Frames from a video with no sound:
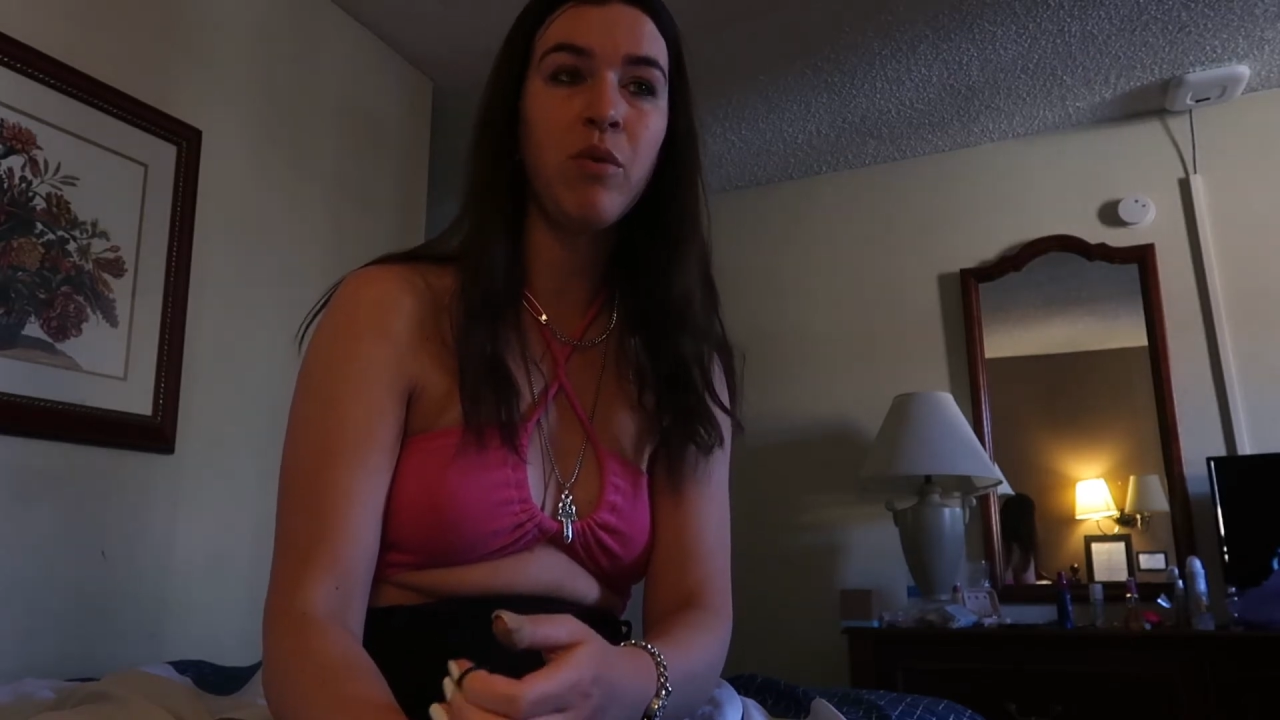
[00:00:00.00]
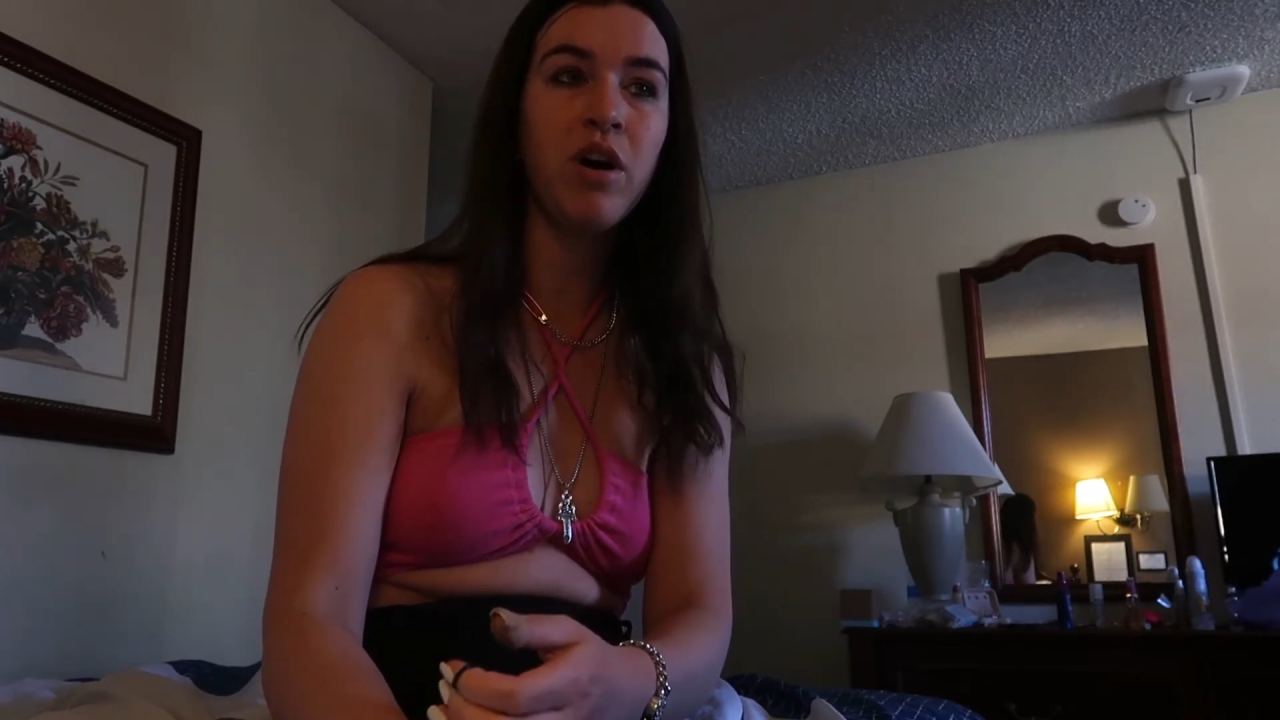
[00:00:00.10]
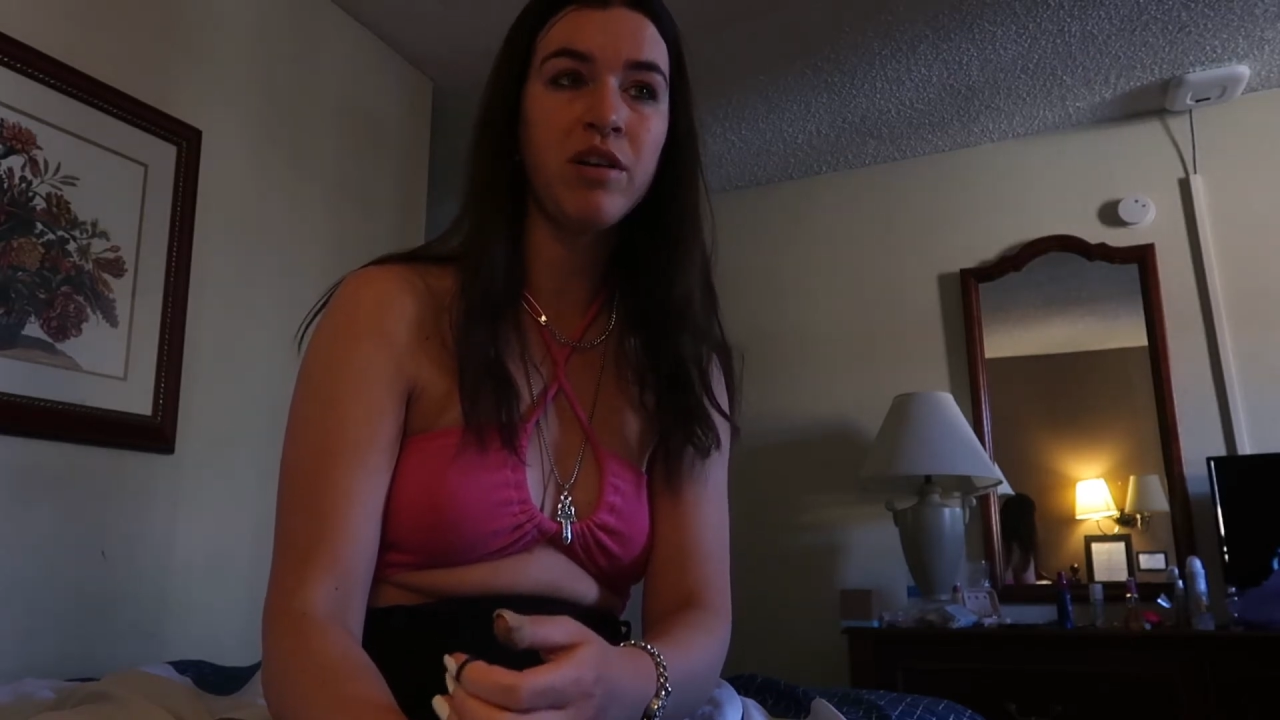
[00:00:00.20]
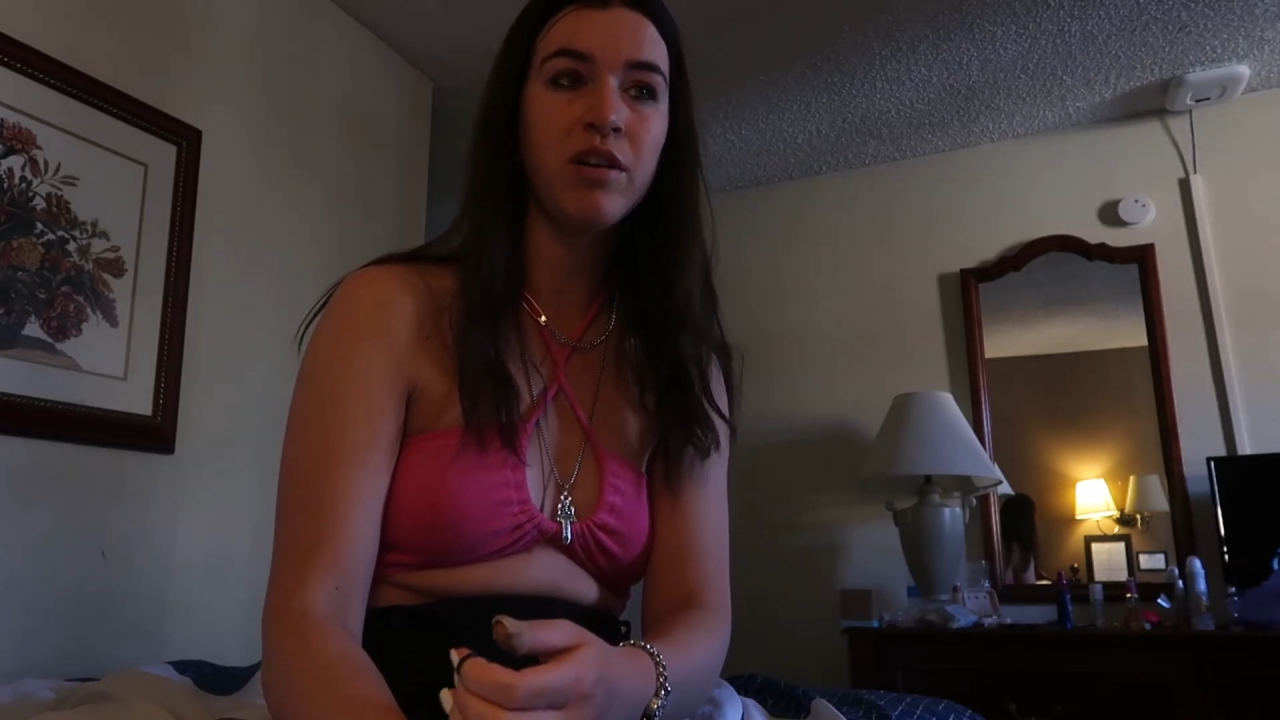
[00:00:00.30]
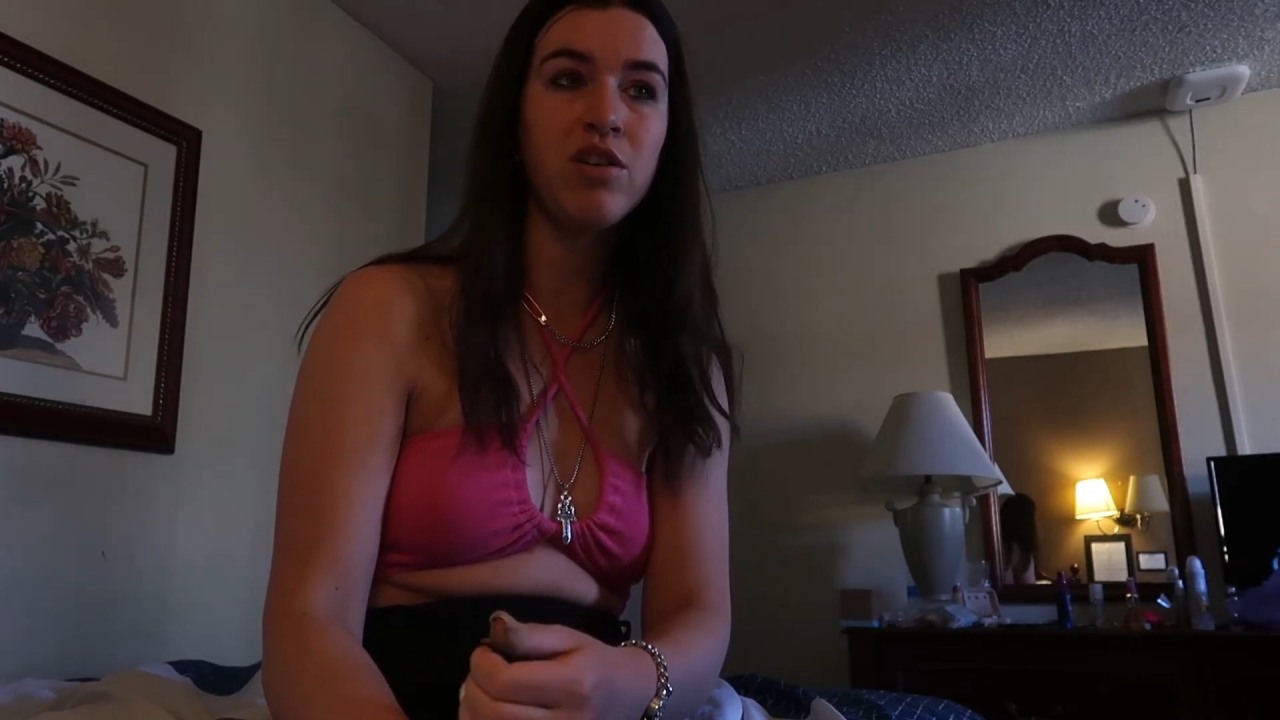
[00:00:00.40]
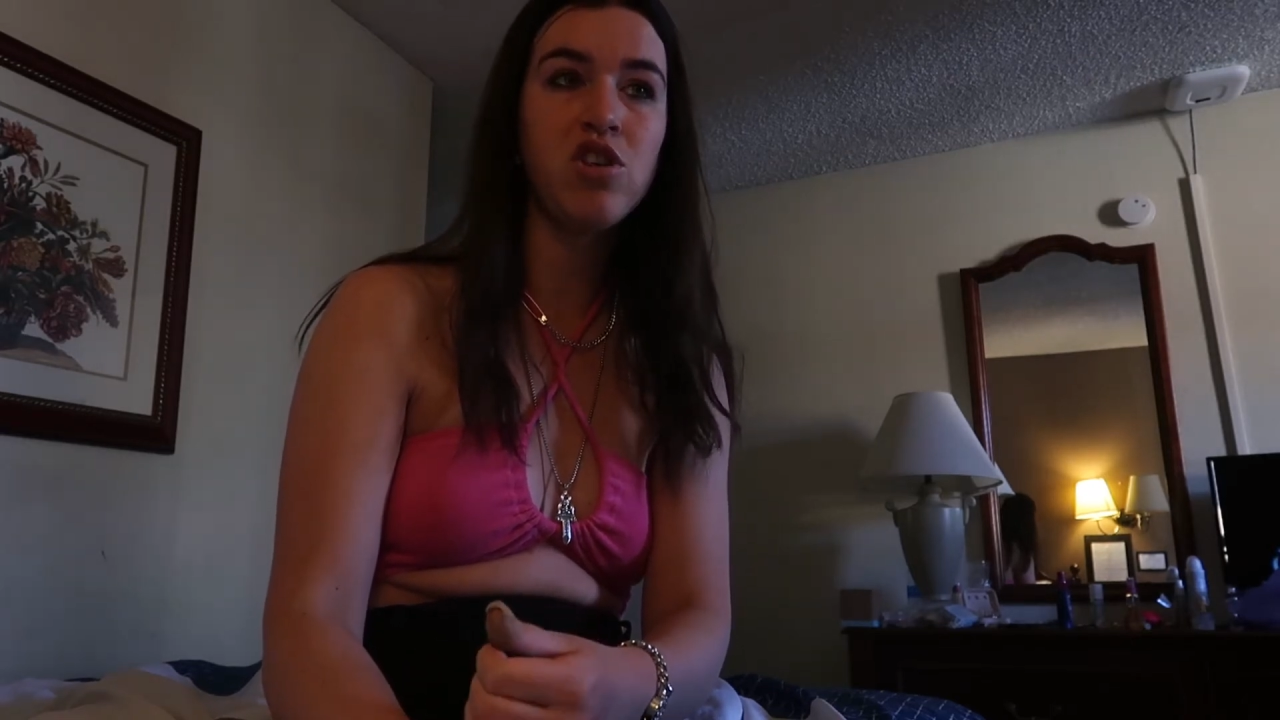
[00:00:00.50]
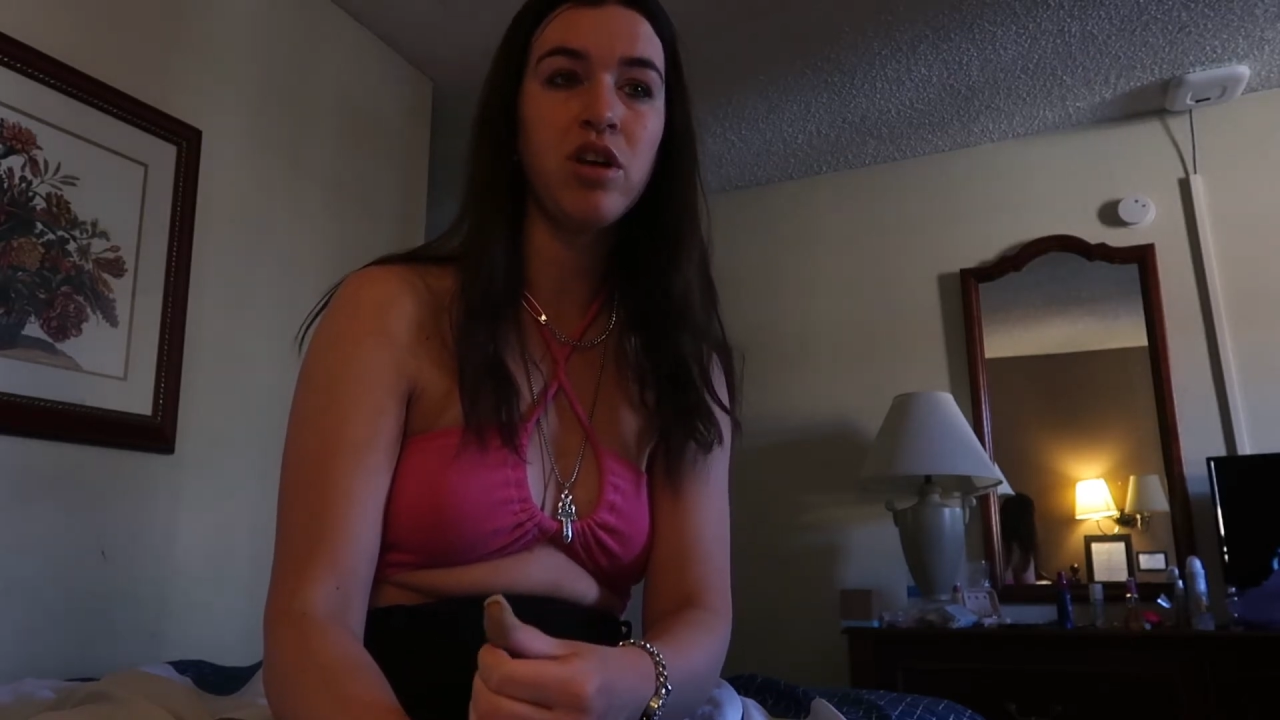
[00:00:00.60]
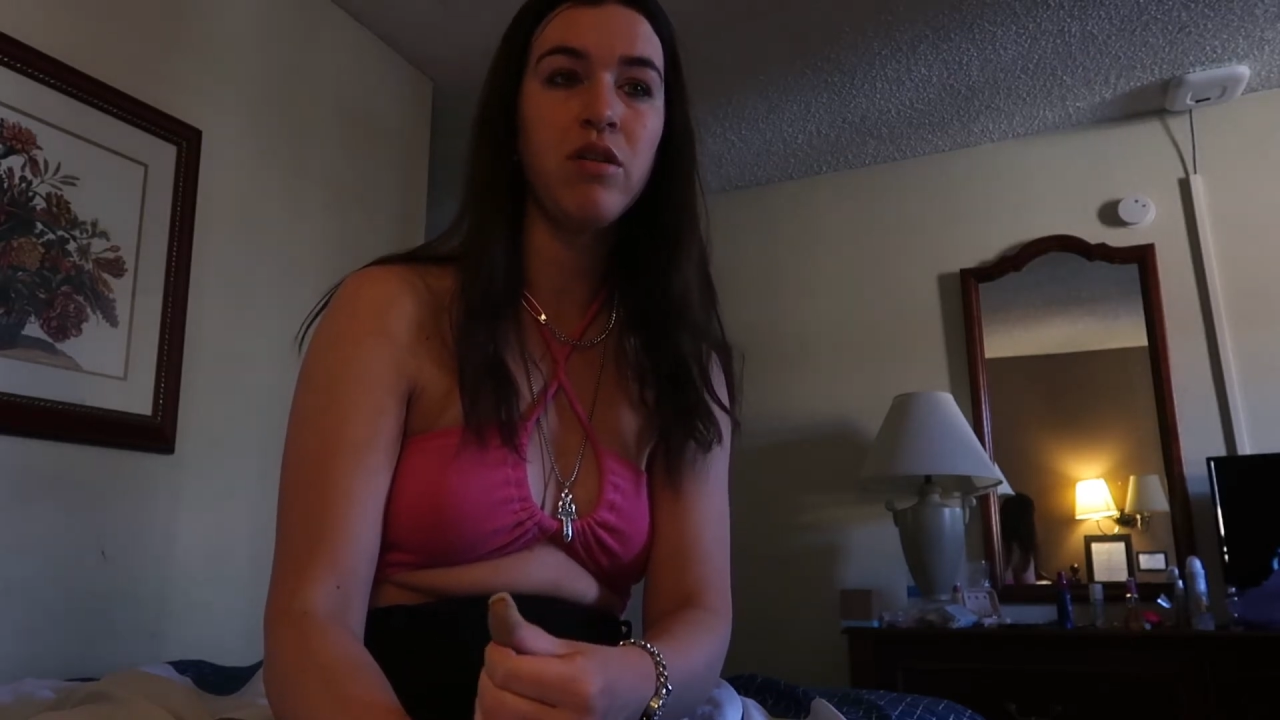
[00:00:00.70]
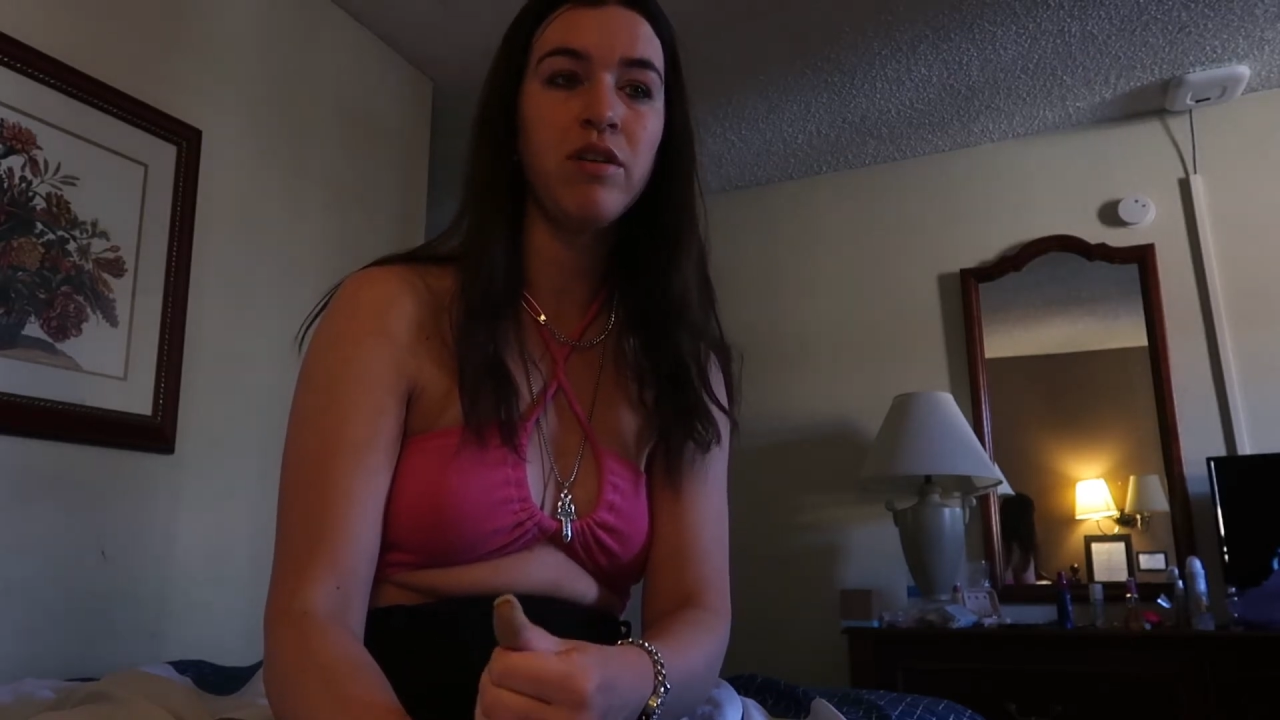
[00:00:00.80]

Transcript: water, chill,